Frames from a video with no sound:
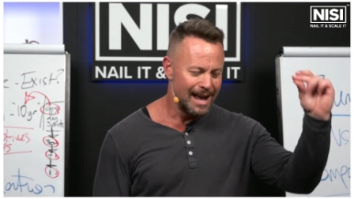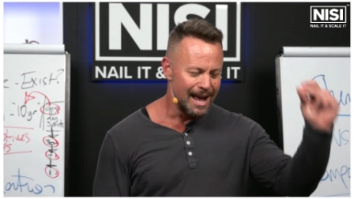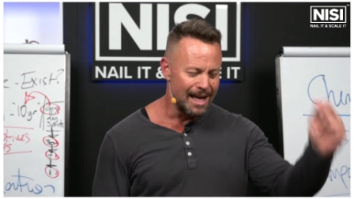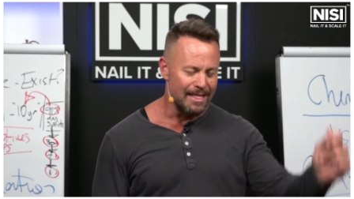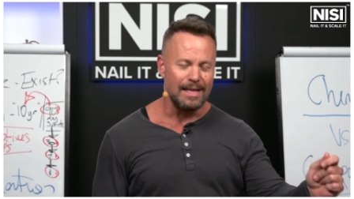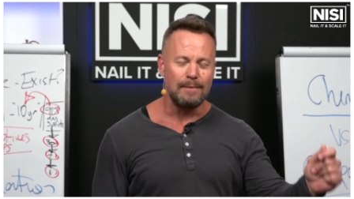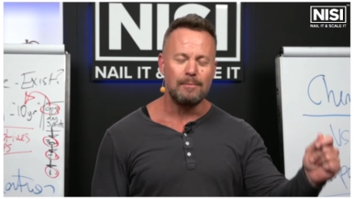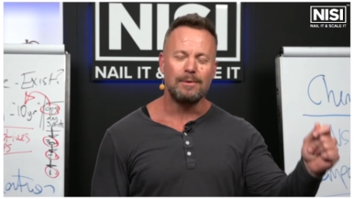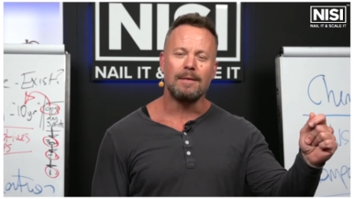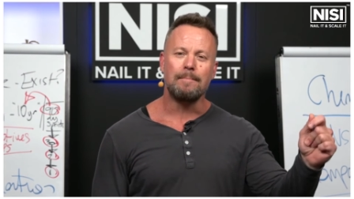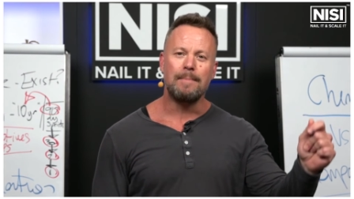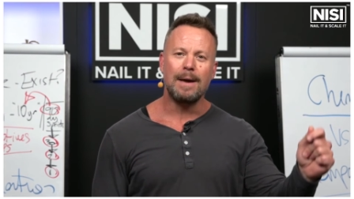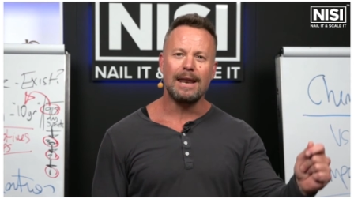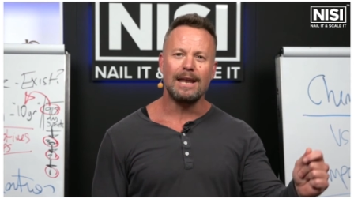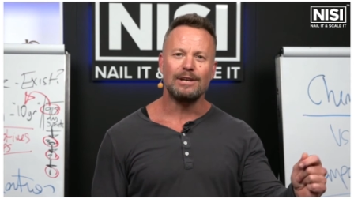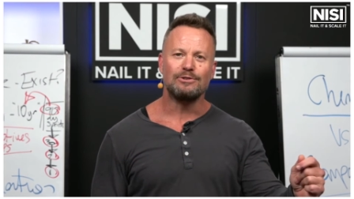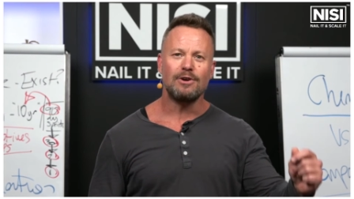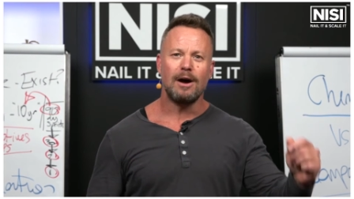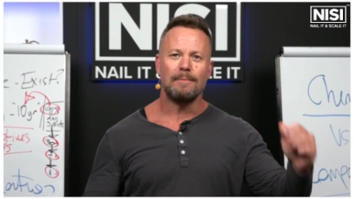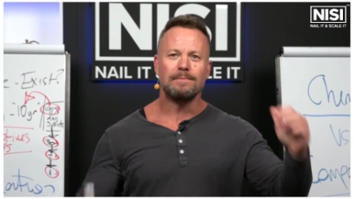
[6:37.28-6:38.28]
And then when the
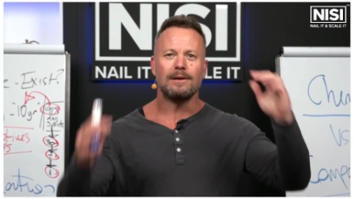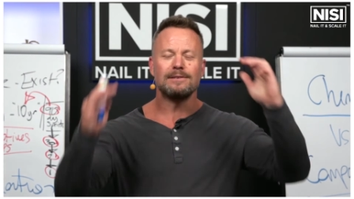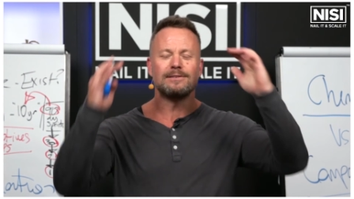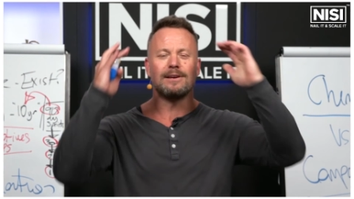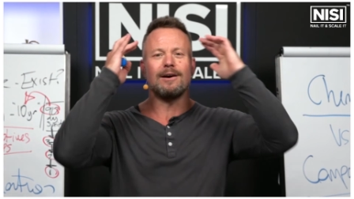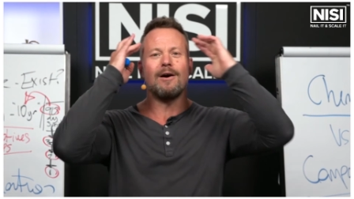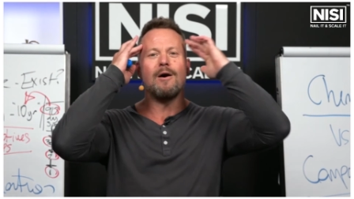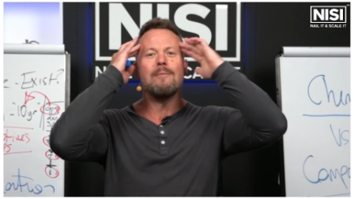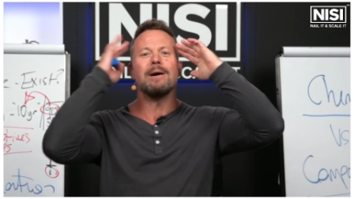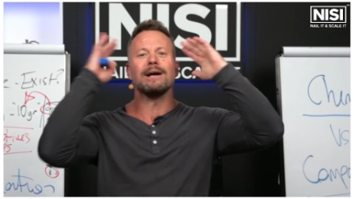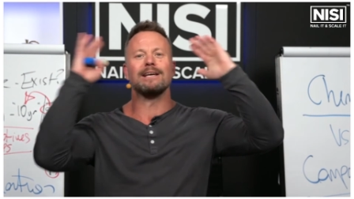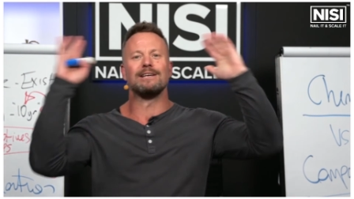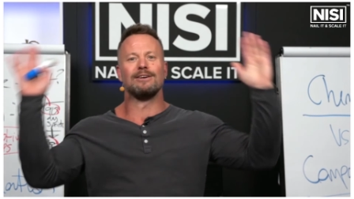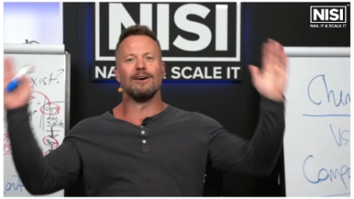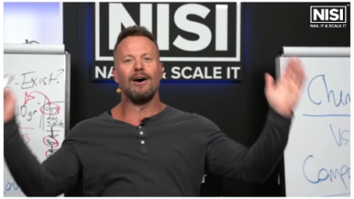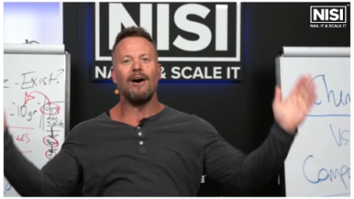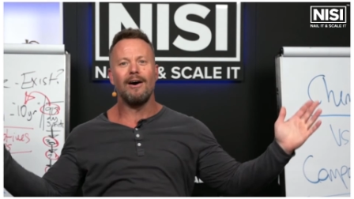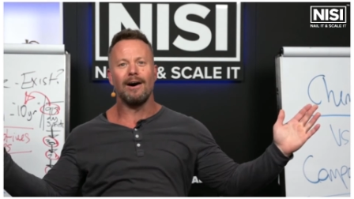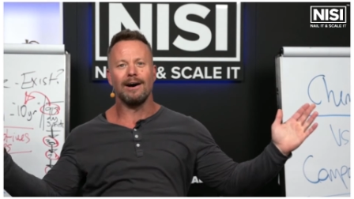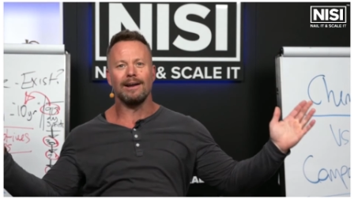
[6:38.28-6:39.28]
penny dropped, I was like, oh my
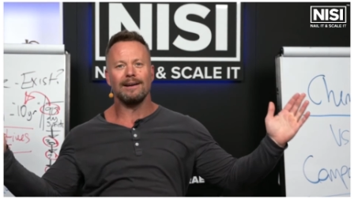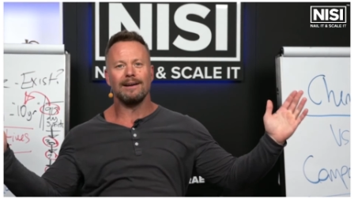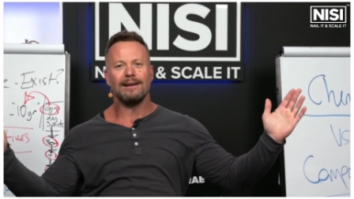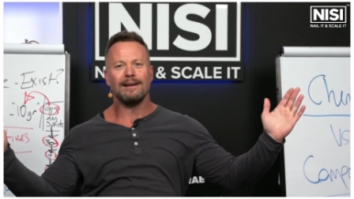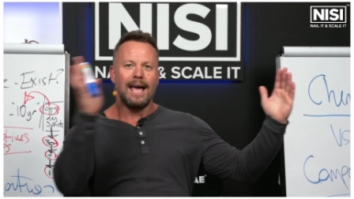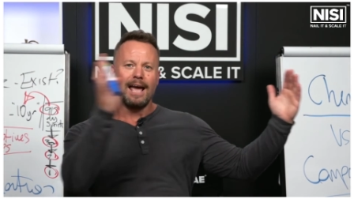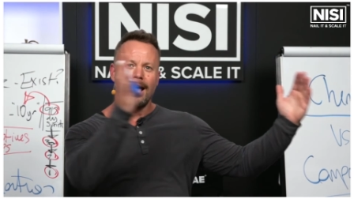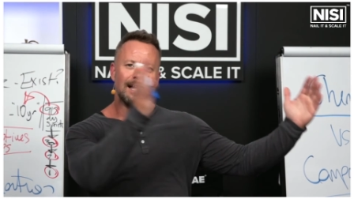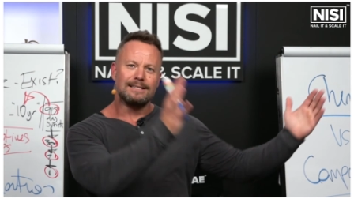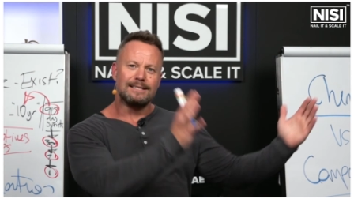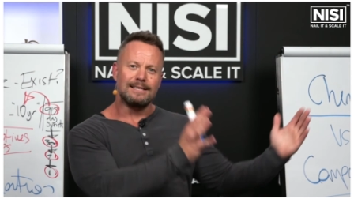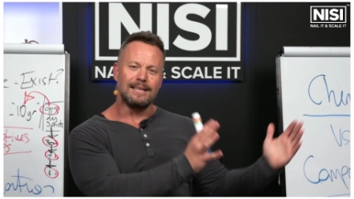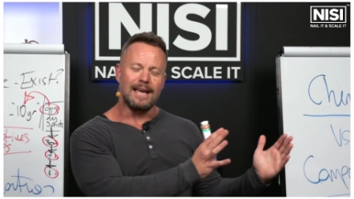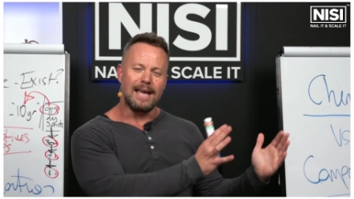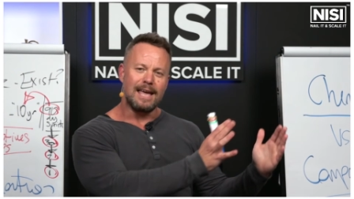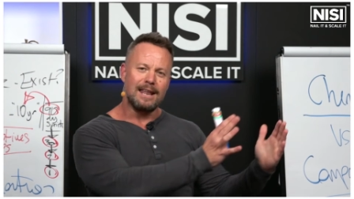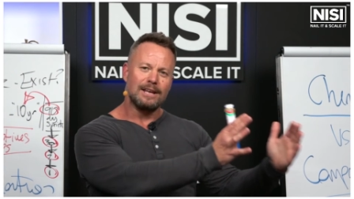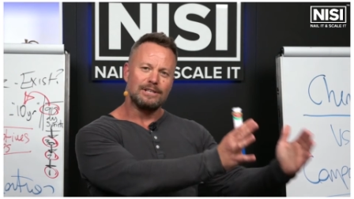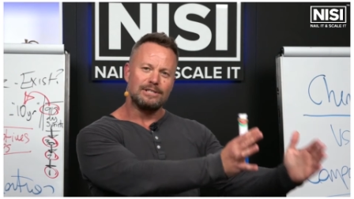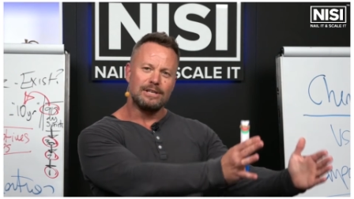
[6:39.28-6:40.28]
God, it's the
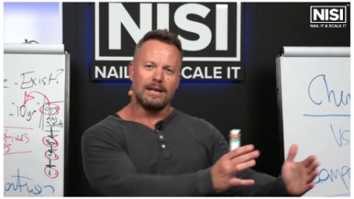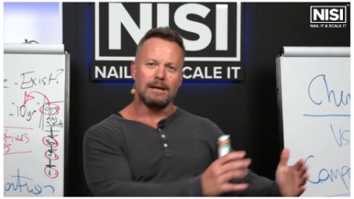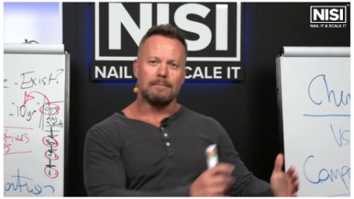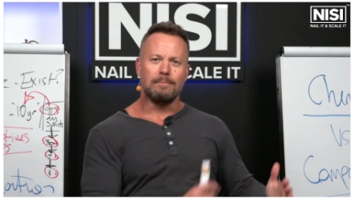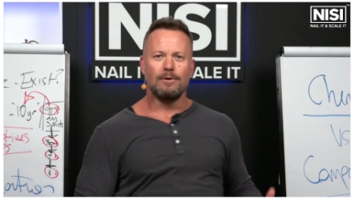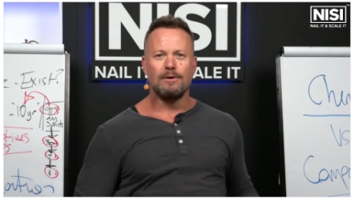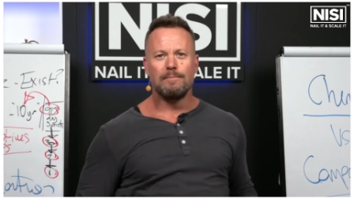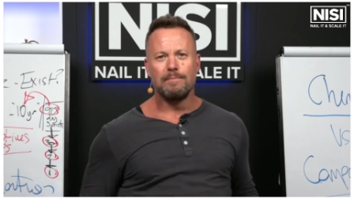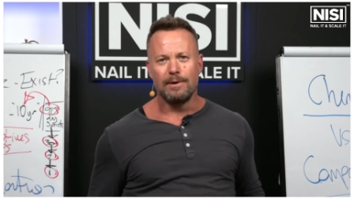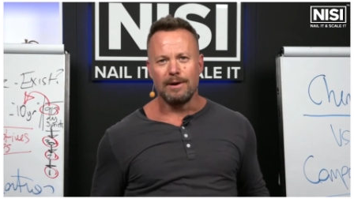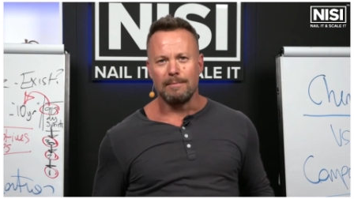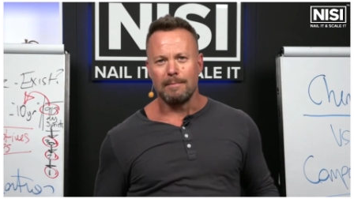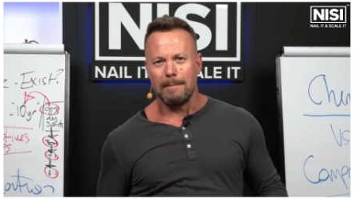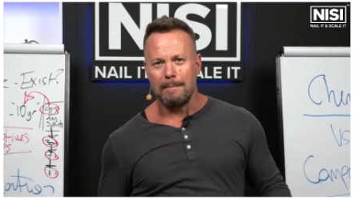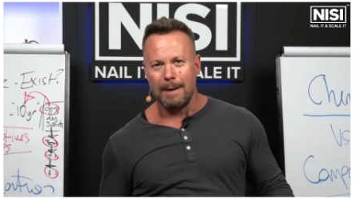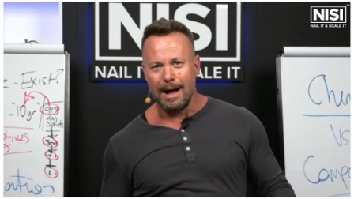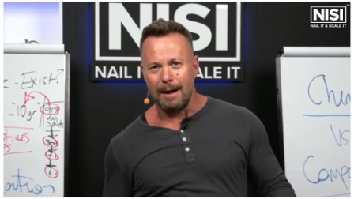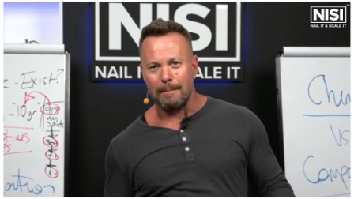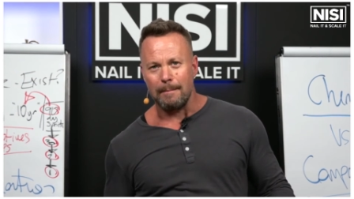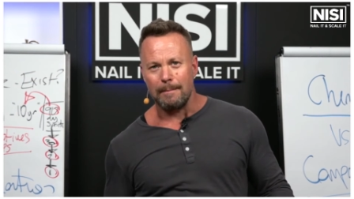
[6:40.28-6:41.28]
energetic blueprint of my
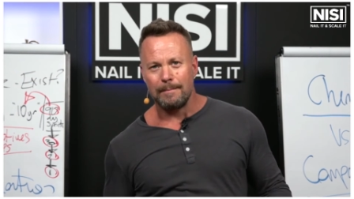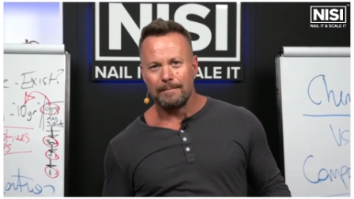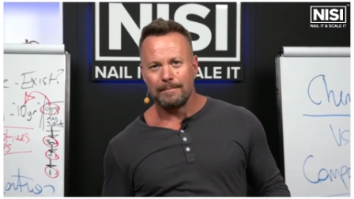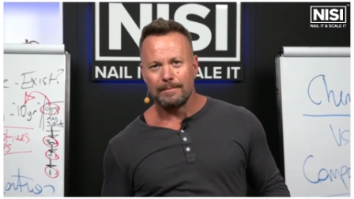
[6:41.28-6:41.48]
mum.